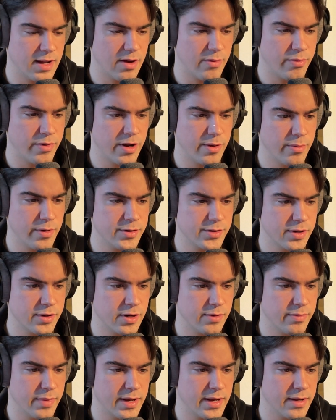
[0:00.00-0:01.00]
Now I'm pretty much
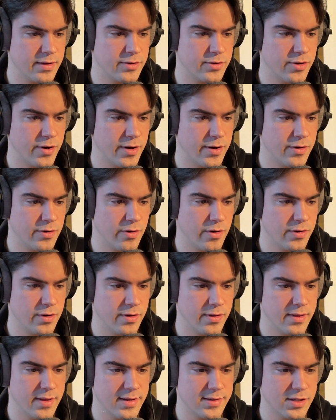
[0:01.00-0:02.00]
going to make it turn
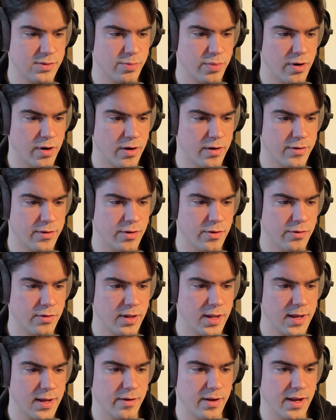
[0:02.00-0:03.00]
on this part
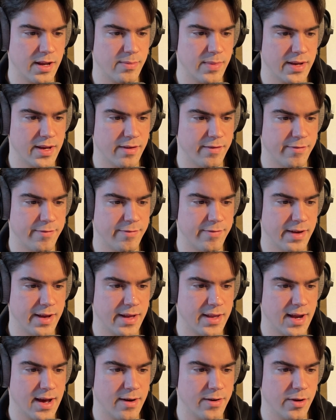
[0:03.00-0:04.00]
only and make it
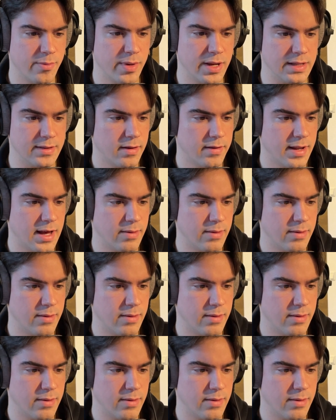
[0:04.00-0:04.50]
fade out a bit.